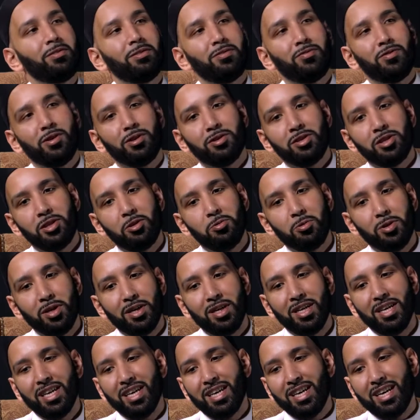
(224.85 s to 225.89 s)
First you
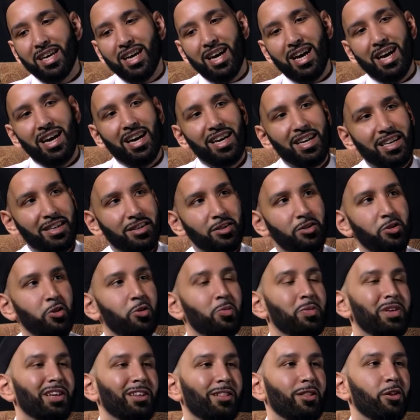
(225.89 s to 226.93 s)
were in
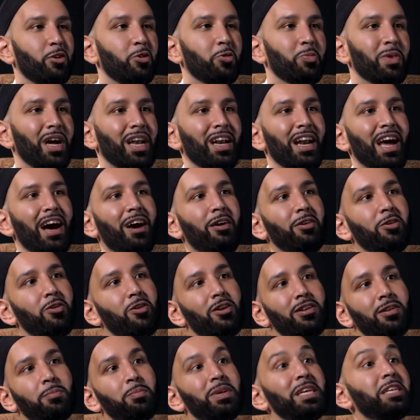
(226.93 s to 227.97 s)
doom and gloom, and now you're
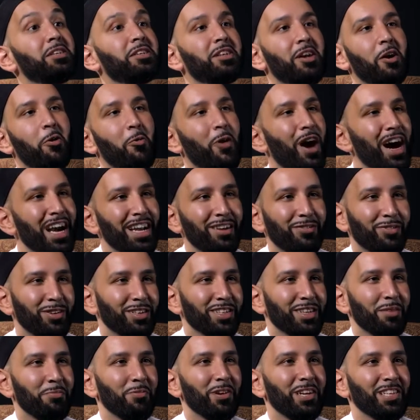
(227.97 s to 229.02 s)
on a beach in Hawaii for
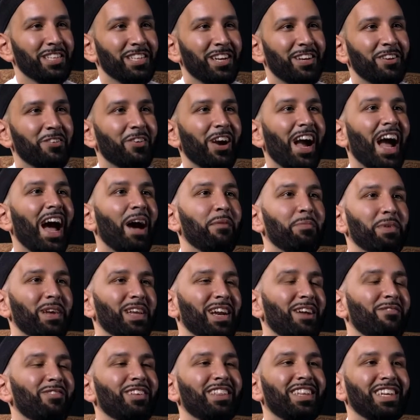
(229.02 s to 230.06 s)
some reason, and you're happy,
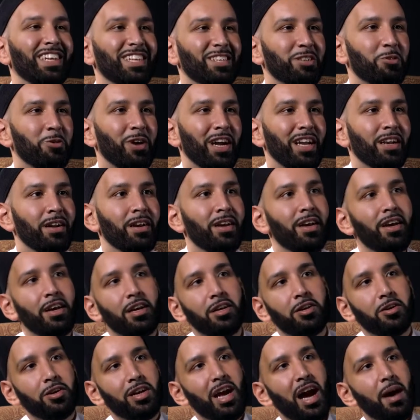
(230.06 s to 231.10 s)
and everything is great.
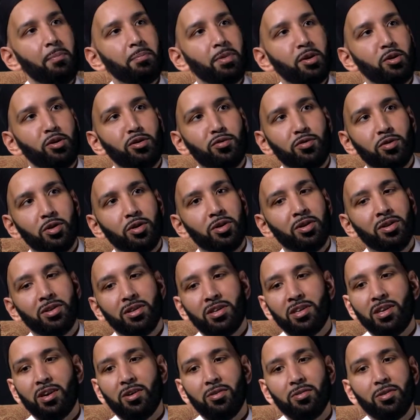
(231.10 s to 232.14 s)
You're not beautiful,
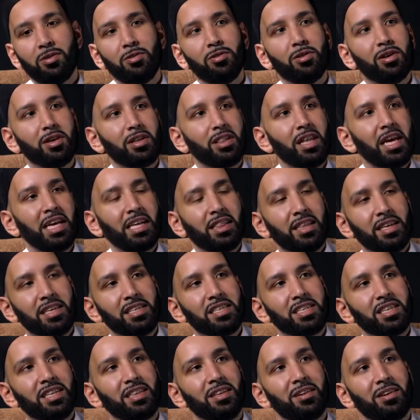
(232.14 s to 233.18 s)
you look like
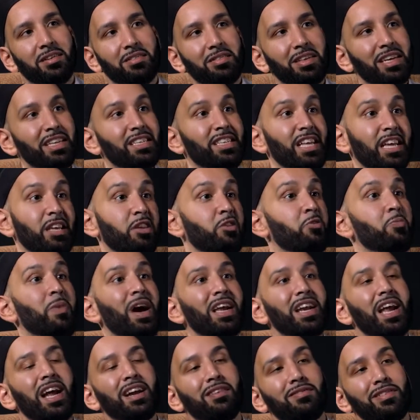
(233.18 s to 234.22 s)
this, and there are things that you
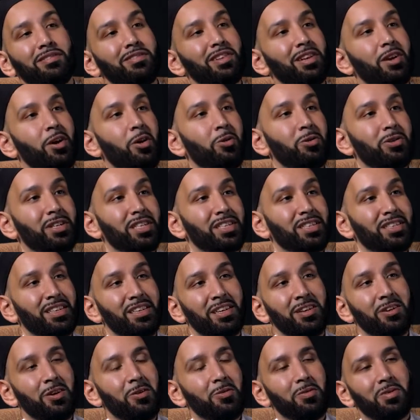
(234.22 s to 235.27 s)
might not have even noticed,
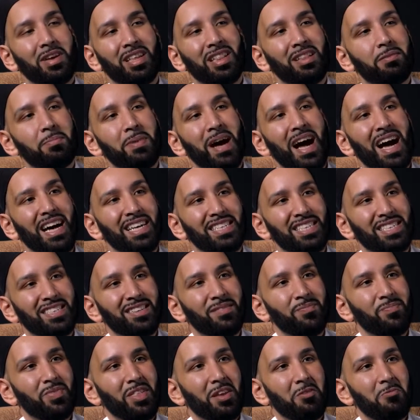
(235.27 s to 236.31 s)
in the past,
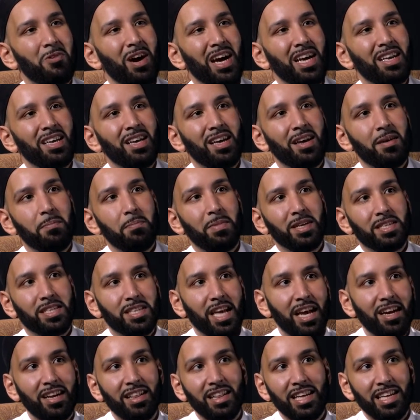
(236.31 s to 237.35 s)
right? But
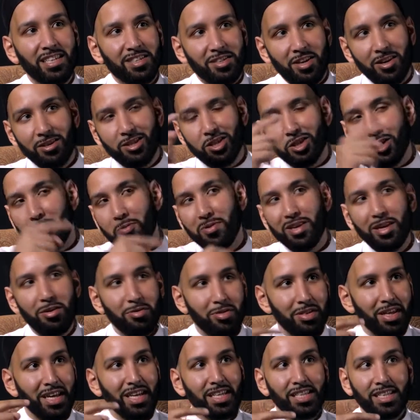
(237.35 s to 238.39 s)
suddenly it starts showing you
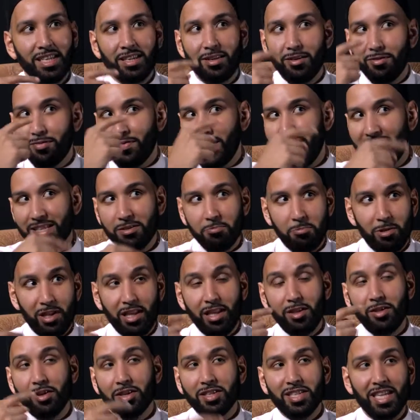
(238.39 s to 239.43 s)
things, and your face
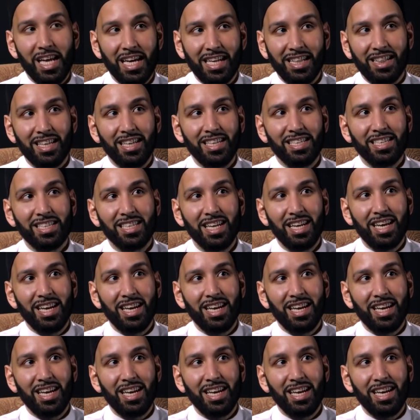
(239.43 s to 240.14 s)
really looks like this.